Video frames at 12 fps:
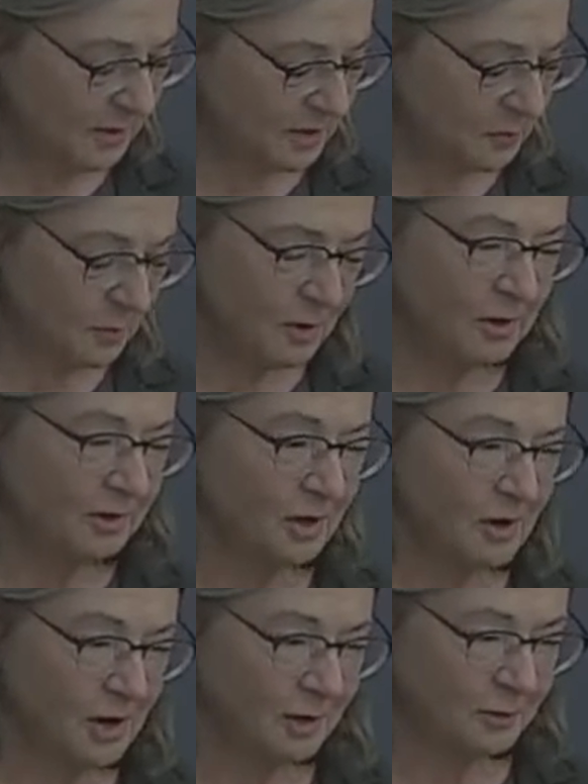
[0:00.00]
sprawled
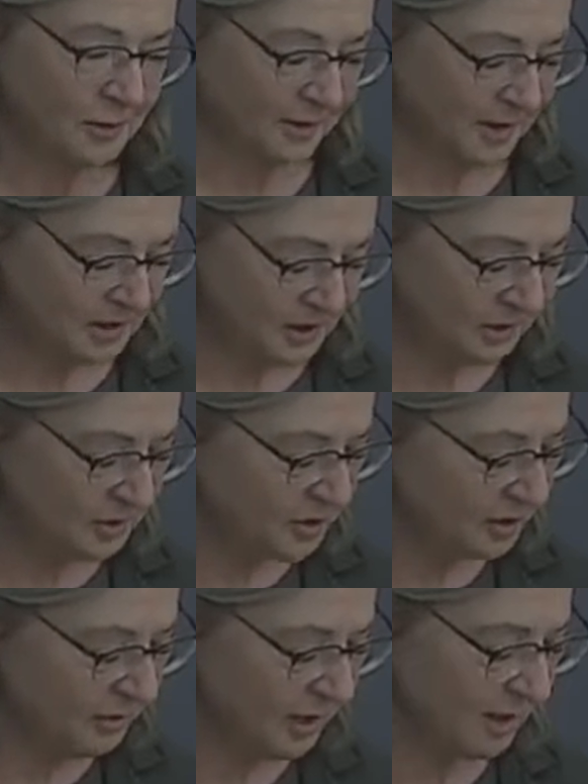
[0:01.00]
awkwardly, still
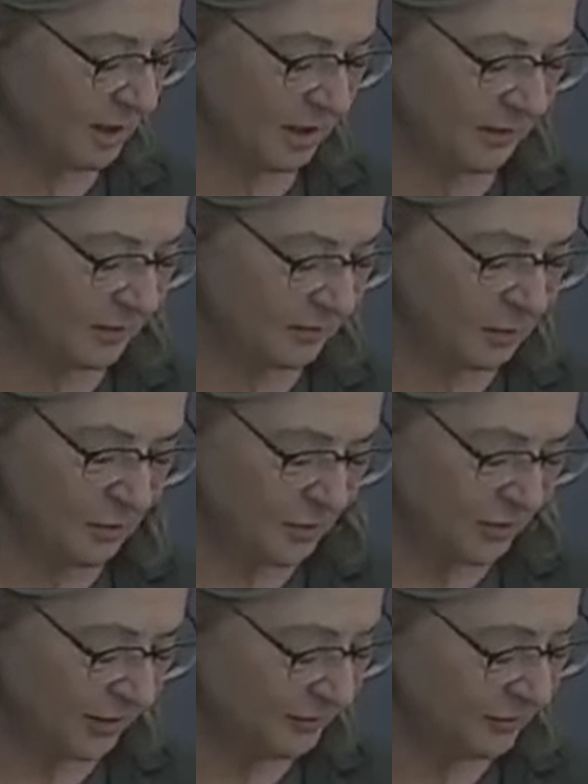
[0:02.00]
shrieking on the
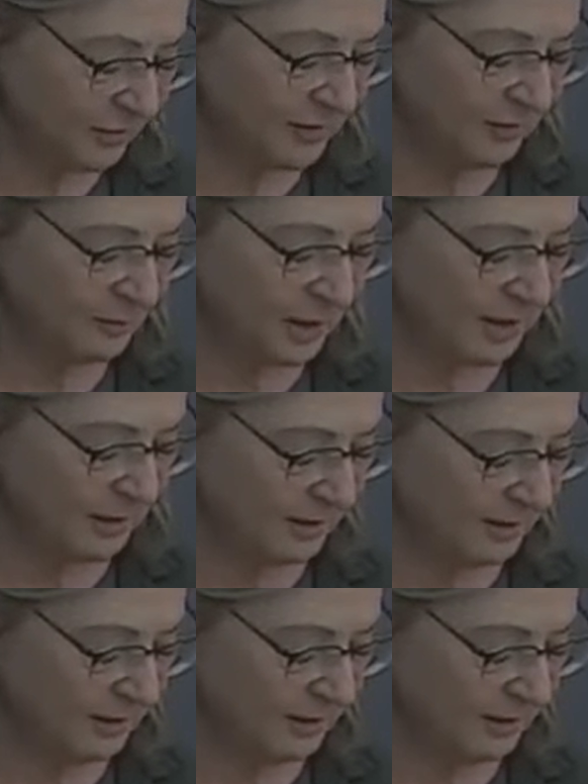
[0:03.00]
floor in front of me.